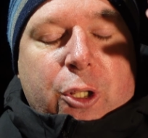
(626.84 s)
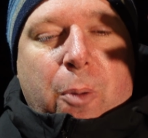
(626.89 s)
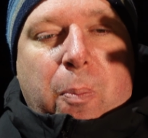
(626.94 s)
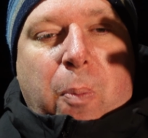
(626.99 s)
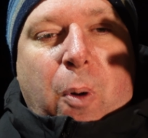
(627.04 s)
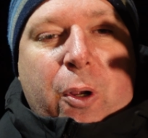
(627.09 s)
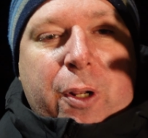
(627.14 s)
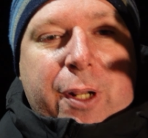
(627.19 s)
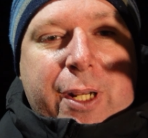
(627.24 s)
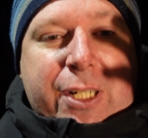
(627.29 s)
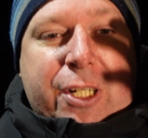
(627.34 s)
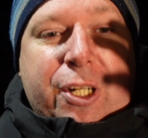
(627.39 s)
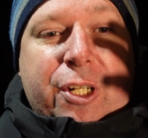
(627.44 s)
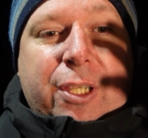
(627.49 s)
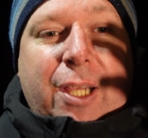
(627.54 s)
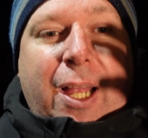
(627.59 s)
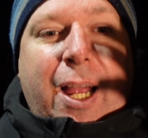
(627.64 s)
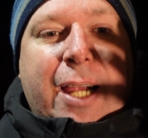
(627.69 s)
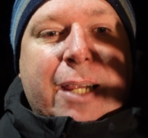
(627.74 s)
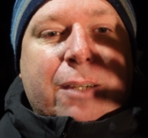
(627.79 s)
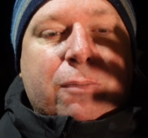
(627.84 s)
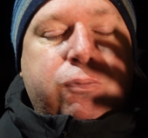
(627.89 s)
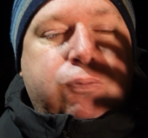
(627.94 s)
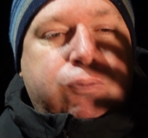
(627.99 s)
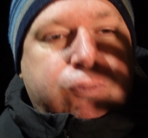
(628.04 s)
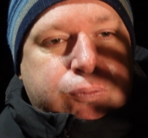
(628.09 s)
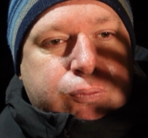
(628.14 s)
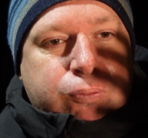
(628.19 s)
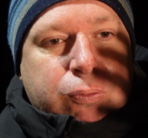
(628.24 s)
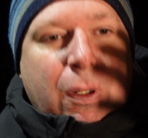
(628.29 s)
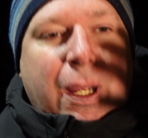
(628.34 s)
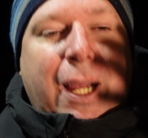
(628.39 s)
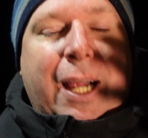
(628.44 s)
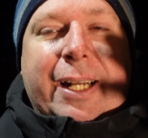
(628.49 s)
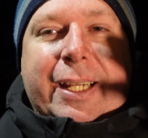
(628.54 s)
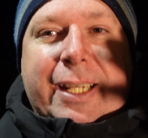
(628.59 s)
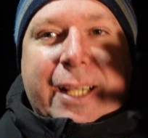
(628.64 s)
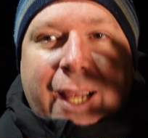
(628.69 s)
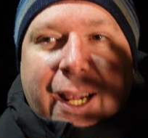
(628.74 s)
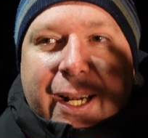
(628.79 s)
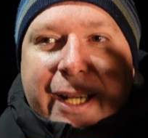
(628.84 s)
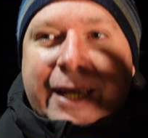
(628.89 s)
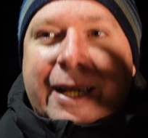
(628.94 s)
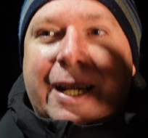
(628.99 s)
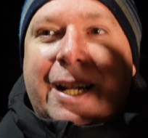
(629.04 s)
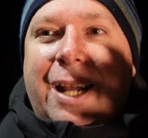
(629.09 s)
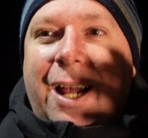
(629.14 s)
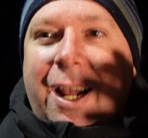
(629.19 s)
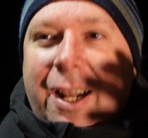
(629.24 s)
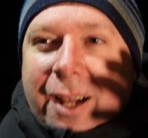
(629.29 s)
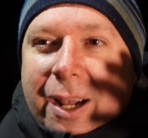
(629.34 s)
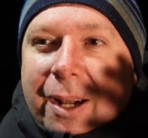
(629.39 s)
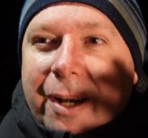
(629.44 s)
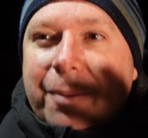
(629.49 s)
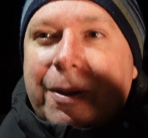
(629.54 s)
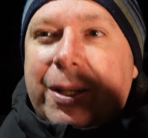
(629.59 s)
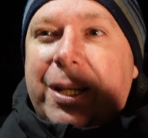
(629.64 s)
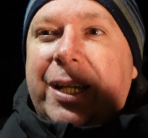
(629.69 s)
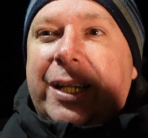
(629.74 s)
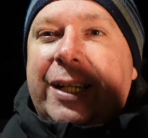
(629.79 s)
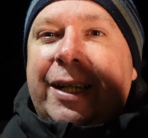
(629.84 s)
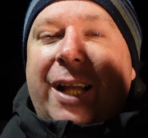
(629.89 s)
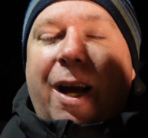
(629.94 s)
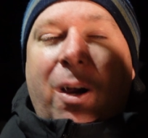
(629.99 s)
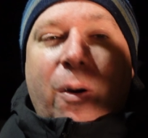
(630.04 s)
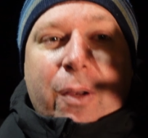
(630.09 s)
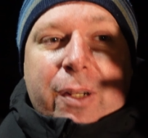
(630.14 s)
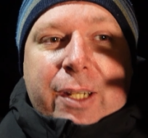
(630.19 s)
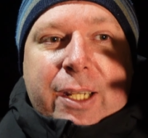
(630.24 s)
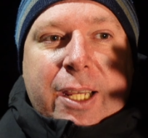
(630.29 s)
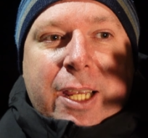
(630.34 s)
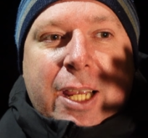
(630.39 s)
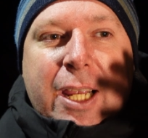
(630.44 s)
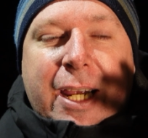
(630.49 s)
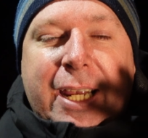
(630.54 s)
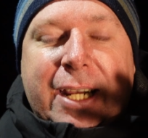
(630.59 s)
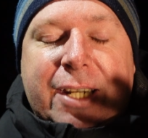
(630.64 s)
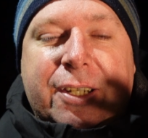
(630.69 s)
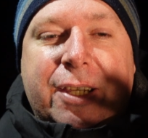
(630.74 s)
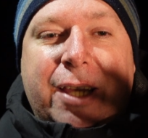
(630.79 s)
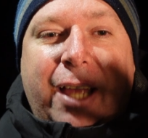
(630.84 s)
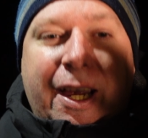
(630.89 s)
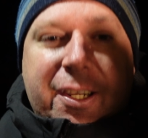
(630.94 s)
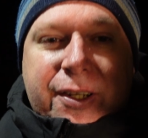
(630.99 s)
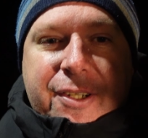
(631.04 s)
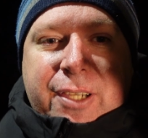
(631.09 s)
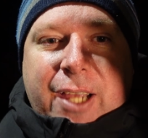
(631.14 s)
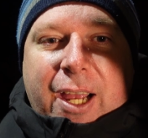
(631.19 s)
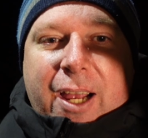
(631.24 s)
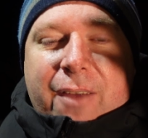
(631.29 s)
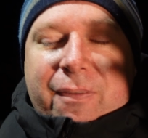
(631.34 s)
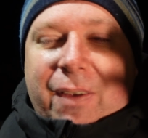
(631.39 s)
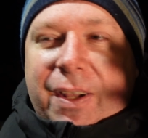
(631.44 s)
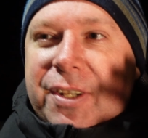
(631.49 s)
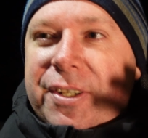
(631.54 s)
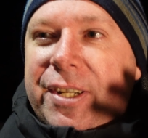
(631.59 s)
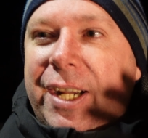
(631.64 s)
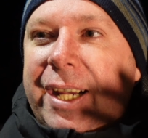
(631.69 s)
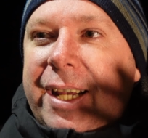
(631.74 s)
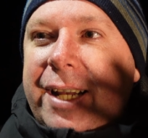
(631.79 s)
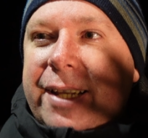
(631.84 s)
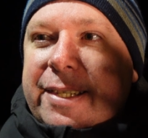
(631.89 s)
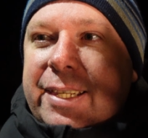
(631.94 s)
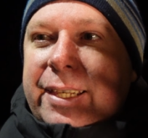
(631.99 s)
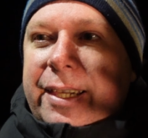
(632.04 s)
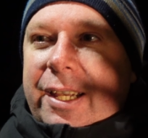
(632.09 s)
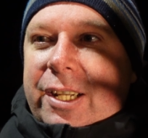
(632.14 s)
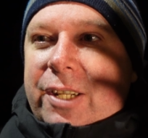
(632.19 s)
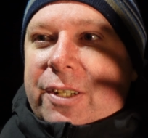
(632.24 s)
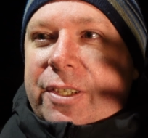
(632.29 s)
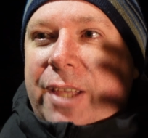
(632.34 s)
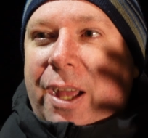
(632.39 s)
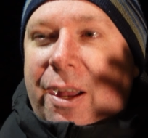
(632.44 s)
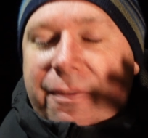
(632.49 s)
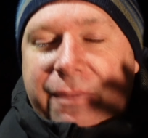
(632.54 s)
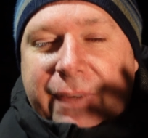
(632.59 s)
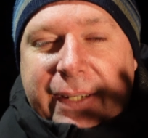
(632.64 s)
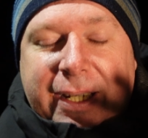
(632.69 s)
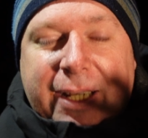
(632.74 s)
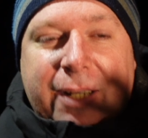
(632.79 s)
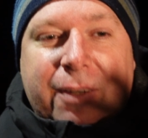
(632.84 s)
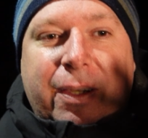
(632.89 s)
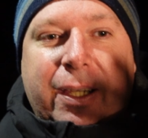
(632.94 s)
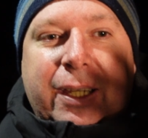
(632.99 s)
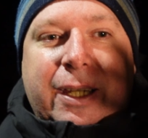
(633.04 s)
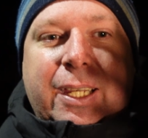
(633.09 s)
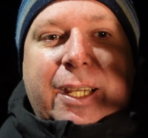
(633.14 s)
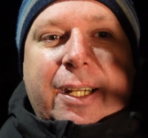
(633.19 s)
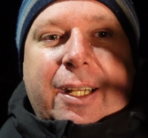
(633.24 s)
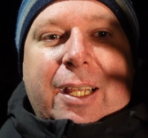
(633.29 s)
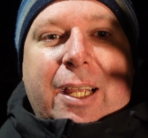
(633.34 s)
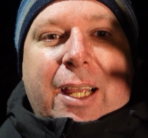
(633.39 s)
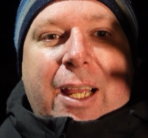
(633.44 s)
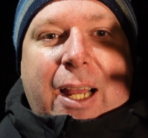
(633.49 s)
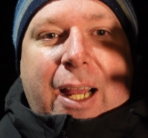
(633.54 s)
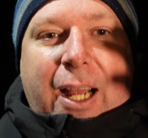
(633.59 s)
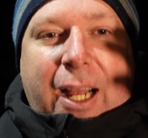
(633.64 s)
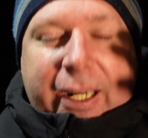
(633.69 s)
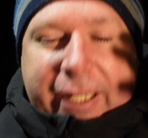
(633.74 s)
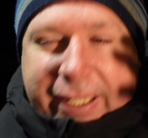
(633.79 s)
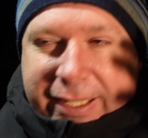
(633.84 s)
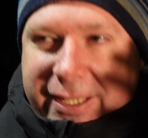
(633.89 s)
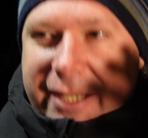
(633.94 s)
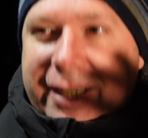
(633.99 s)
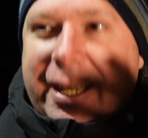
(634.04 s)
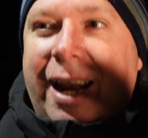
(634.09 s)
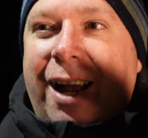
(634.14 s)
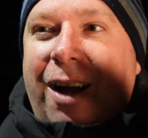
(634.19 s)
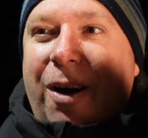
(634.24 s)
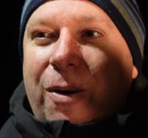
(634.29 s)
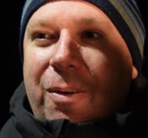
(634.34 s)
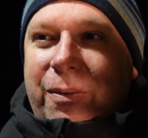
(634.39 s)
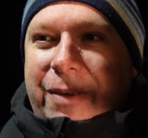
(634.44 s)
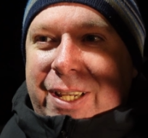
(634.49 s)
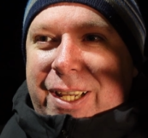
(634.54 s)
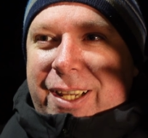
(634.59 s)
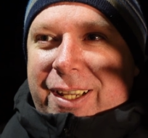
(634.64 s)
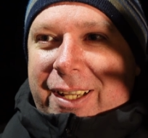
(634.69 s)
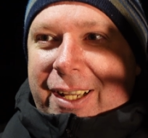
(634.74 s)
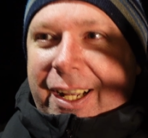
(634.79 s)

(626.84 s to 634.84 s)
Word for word: point it's just like, I need to eat out, and it's that start of anxiety that you start thinking and linking, I need to get out of here,